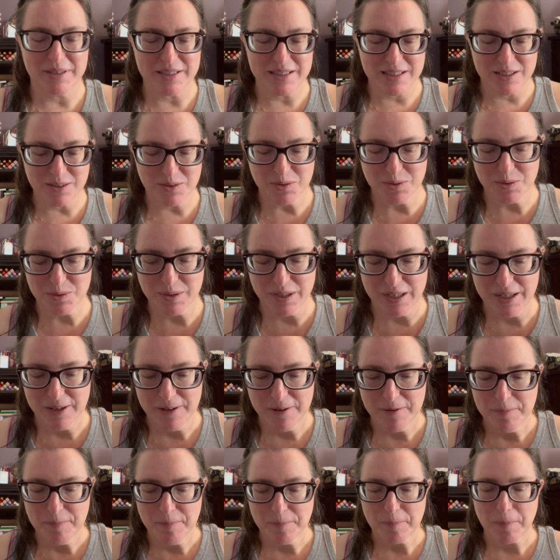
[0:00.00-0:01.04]
So
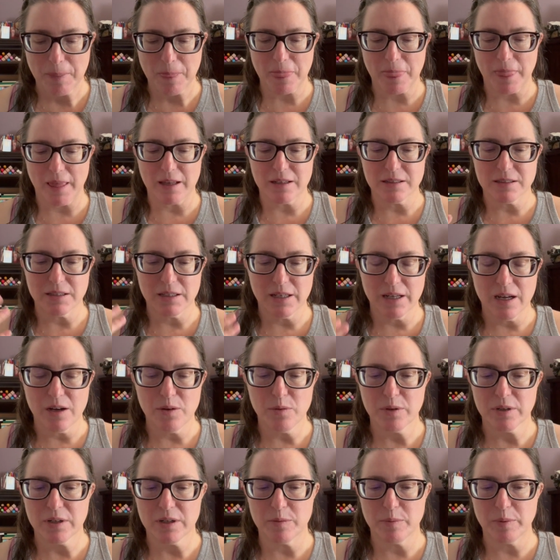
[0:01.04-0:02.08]
today I
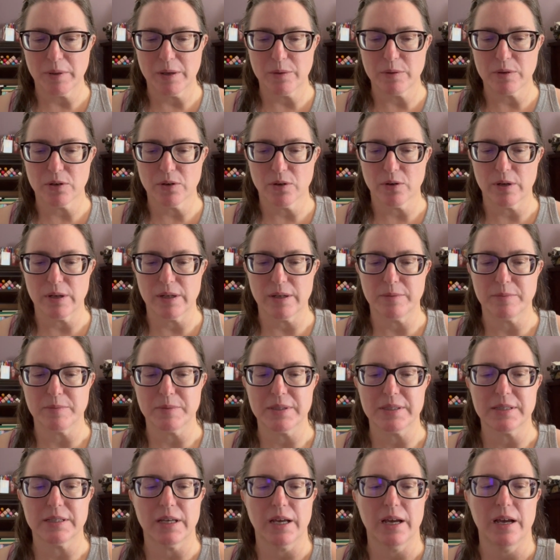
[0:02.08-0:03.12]
wanted to play with creams.